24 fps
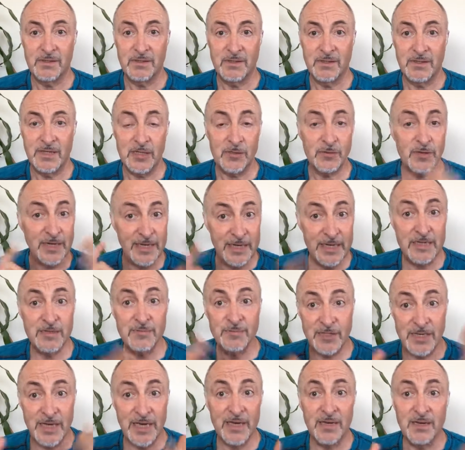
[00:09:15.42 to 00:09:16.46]
That's why, ladies, I'm
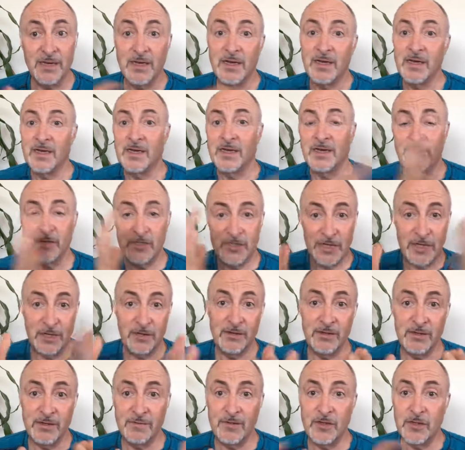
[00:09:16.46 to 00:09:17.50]
saying, if you say
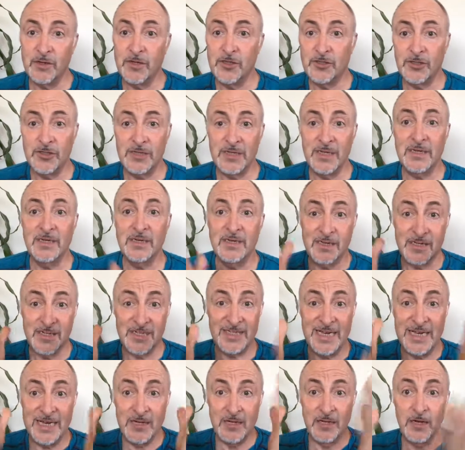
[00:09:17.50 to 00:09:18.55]
no, if you're not interested,
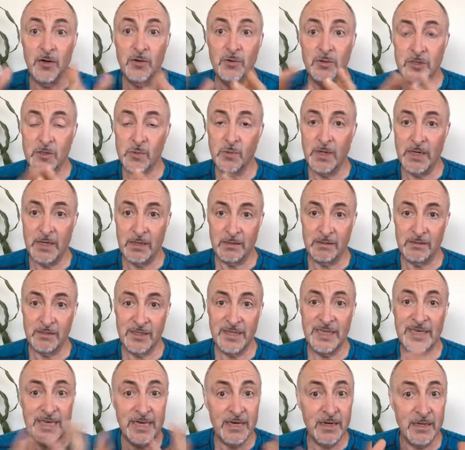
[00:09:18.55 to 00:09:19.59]
say no as well, so
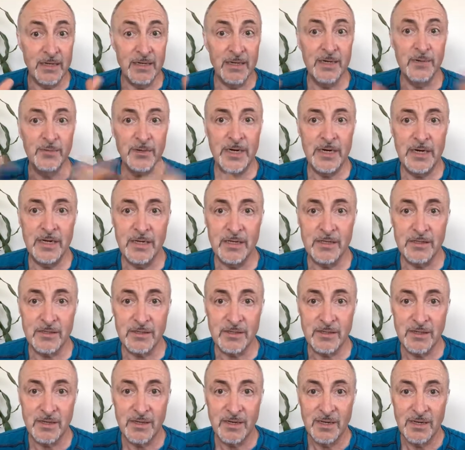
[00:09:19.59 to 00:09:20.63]
they get clearly what it is.
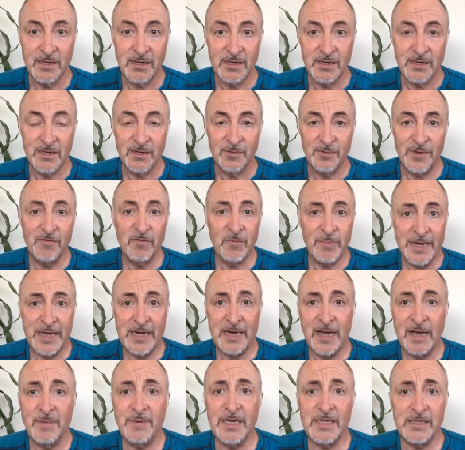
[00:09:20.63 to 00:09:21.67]
We have a bad
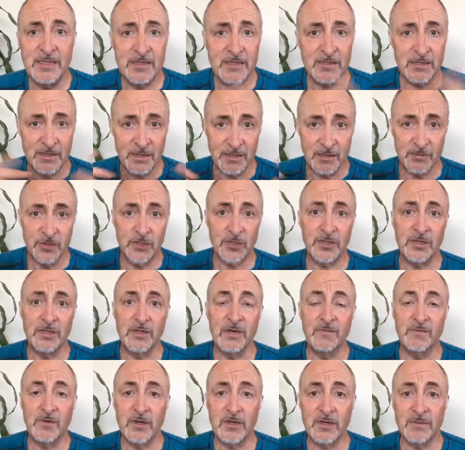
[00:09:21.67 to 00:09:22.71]
habit in this culture
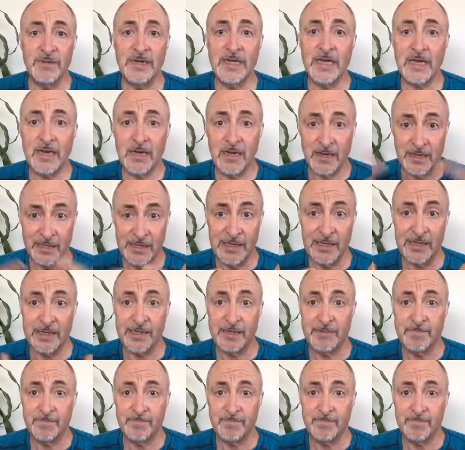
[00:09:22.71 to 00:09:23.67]
of not communicating clearly.